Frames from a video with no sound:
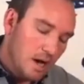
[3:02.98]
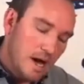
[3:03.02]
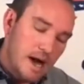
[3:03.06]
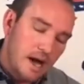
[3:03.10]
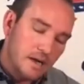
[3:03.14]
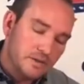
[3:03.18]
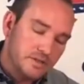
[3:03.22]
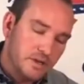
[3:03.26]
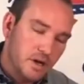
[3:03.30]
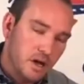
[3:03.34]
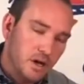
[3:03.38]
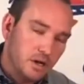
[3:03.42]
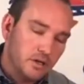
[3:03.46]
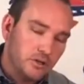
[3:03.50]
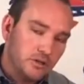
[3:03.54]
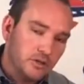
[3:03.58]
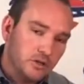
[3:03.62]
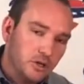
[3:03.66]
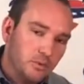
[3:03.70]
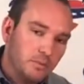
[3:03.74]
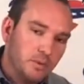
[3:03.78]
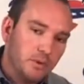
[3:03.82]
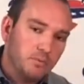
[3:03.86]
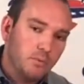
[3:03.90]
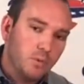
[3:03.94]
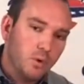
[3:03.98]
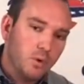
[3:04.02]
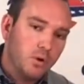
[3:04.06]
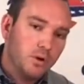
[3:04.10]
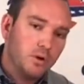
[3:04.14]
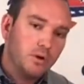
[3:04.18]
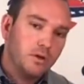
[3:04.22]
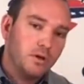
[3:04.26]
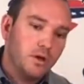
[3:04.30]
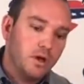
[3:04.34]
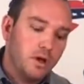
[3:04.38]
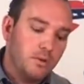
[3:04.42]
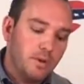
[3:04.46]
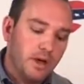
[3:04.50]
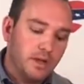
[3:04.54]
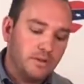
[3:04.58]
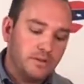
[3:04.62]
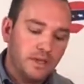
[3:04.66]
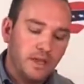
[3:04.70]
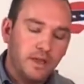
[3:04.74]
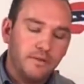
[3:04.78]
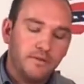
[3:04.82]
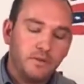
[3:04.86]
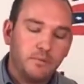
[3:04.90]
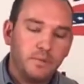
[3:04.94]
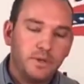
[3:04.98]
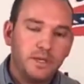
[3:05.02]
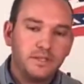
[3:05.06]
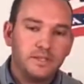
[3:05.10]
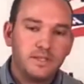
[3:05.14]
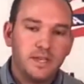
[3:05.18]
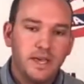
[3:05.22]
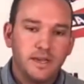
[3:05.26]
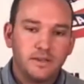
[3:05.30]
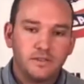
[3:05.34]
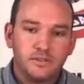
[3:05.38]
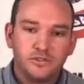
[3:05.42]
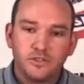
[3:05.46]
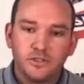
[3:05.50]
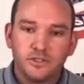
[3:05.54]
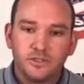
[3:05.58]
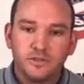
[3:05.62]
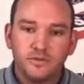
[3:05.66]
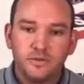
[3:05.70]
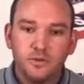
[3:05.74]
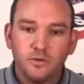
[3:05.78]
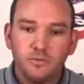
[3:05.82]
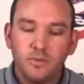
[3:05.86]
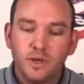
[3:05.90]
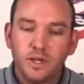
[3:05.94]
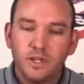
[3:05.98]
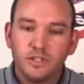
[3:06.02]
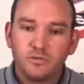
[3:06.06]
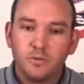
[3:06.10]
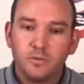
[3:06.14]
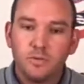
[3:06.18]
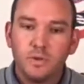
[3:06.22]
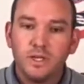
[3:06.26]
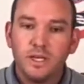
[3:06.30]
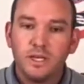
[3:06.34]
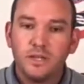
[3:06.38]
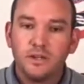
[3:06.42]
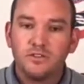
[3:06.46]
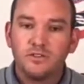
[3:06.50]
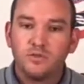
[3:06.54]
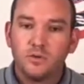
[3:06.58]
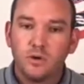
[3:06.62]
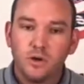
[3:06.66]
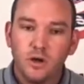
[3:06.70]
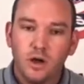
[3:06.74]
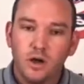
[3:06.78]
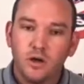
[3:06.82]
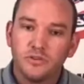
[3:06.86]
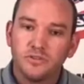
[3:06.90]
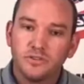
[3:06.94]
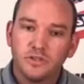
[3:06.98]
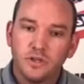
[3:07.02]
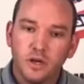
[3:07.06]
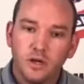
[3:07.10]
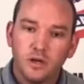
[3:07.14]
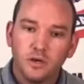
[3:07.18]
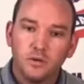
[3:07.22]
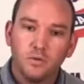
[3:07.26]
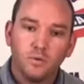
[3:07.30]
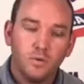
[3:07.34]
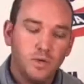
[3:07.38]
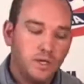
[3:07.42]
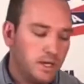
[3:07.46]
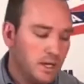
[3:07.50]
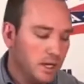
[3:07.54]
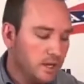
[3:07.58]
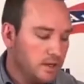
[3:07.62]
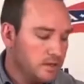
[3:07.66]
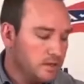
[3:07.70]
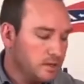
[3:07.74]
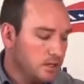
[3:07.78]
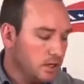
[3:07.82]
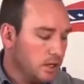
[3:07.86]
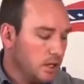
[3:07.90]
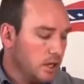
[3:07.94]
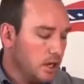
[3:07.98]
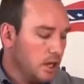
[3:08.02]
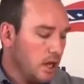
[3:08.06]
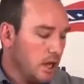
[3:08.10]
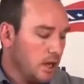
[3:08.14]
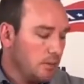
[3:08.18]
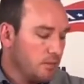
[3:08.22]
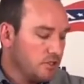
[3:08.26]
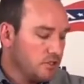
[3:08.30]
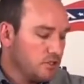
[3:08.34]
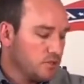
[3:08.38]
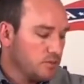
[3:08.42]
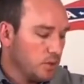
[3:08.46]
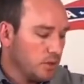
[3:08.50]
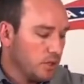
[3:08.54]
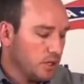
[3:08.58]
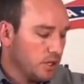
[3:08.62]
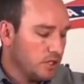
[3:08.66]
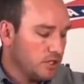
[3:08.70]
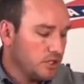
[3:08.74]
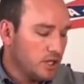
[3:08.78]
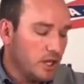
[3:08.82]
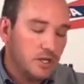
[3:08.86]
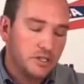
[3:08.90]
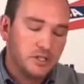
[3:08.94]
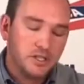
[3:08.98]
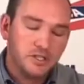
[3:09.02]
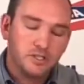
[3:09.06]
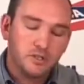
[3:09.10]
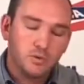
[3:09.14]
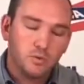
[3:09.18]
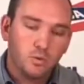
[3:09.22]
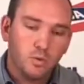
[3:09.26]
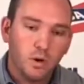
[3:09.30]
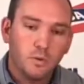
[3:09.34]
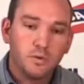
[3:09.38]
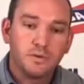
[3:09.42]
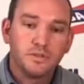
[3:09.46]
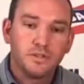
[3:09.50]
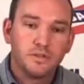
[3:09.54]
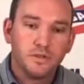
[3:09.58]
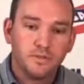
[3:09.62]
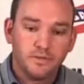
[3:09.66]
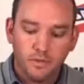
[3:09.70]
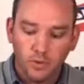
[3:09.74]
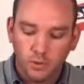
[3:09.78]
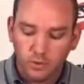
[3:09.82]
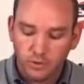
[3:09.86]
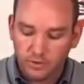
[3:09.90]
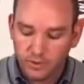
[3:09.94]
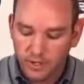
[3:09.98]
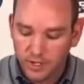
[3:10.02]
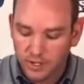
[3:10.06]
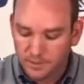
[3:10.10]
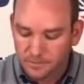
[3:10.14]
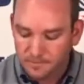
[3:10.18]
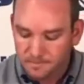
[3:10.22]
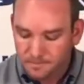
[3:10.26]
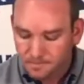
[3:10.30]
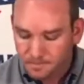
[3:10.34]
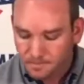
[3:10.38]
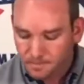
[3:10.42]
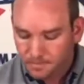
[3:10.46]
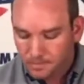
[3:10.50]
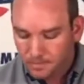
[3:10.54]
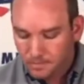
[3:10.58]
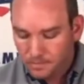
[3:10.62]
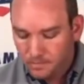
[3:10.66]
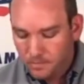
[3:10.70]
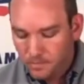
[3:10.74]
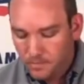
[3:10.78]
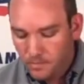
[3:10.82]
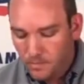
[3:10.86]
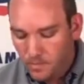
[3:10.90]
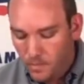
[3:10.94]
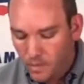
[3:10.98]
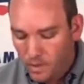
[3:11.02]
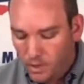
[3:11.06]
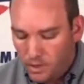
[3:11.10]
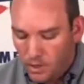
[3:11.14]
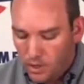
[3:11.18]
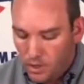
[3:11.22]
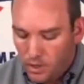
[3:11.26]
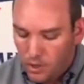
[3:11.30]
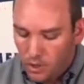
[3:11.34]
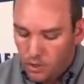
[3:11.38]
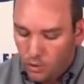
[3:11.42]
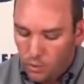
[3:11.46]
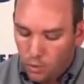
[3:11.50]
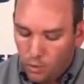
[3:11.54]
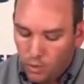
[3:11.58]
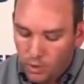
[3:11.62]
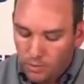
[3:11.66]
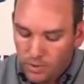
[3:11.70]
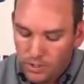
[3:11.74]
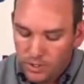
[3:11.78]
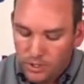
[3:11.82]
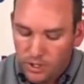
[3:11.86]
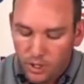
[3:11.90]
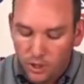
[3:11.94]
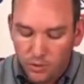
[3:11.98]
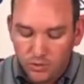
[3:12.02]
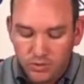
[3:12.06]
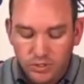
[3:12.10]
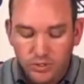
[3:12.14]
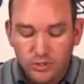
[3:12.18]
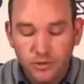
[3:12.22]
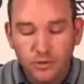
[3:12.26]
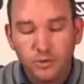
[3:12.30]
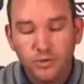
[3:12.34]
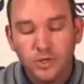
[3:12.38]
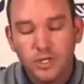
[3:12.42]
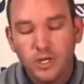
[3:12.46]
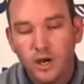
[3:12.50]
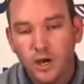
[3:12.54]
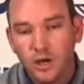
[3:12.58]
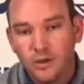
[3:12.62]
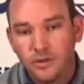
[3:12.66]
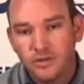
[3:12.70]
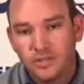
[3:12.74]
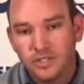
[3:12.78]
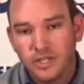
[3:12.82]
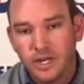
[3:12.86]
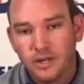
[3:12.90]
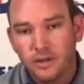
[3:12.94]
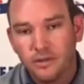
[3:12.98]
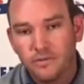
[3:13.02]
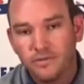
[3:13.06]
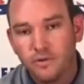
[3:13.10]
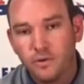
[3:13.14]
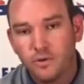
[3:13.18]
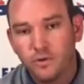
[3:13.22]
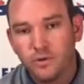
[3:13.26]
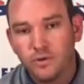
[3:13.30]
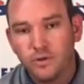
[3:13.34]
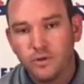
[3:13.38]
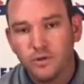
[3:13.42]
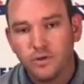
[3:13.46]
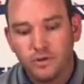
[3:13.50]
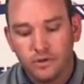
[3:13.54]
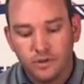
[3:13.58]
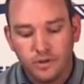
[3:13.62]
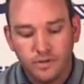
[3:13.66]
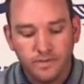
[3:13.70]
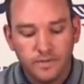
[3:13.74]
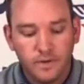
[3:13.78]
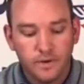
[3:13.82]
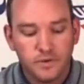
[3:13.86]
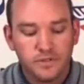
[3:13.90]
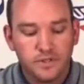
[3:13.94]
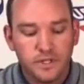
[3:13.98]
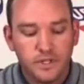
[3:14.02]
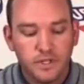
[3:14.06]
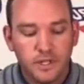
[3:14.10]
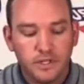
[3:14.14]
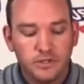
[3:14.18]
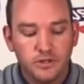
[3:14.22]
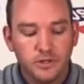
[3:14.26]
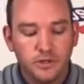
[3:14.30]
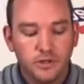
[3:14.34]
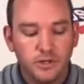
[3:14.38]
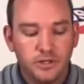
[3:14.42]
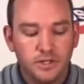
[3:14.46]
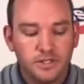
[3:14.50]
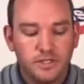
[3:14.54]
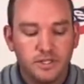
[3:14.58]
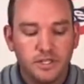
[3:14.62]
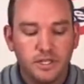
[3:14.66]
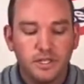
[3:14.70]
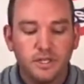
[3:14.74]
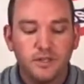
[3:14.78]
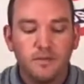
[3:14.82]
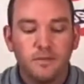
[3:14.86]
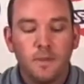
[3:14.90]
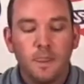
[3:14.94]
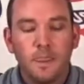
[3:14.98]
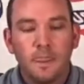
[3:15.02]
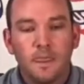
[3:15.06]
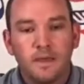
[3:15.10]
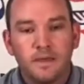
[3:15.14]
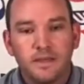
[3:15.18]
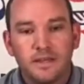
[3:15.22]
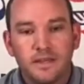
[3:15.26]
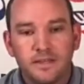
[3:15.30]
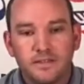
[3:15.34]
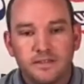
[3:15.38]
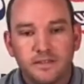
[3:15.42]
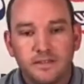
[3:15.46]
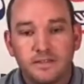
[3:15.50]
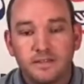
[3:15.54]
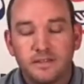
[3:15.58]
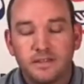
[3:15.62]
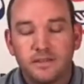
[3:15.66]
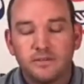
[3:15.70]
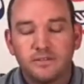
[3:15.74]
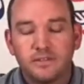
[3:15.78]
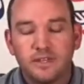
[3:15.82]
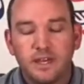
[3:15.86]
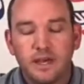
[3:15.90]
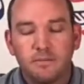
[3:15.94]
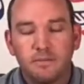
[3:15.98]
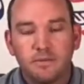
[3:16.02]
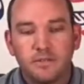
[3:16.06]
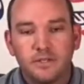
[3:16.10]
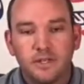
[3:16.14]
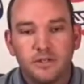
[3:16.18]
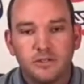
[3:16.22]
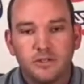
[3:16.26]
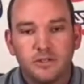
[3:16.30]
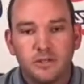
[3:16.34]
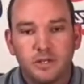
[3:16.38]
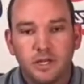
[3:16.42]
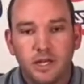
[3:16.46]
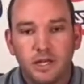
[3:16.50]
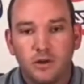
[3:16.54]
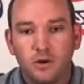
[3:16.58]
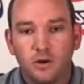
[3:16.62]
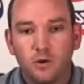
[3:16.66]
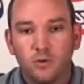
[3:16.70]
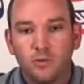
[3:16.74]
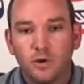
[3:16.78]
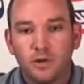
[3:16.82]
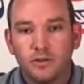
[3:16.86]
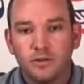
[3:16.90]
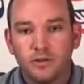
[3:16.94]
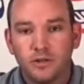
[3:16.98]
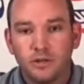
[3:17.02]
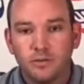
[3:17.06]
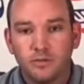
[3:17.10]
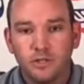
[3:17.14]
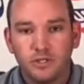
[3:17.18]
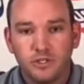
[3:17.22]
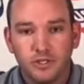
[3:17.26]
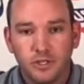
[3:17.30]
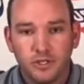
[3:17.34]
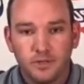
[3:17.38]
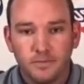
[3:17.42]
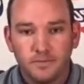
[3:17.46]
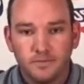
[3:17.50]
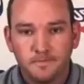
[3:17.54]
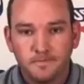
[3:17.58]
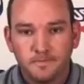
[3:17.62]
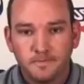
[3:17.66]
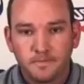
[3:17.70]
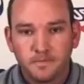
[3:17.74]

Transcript: I'll talk a little bit more about the MVP tags in just a few minutes when we get into our All-Star weekends, but just wanted to touch as to what was in the folder there. When we go to the other side of the folder, the first thing that you're going to see is the skills competition and home run derby sheet.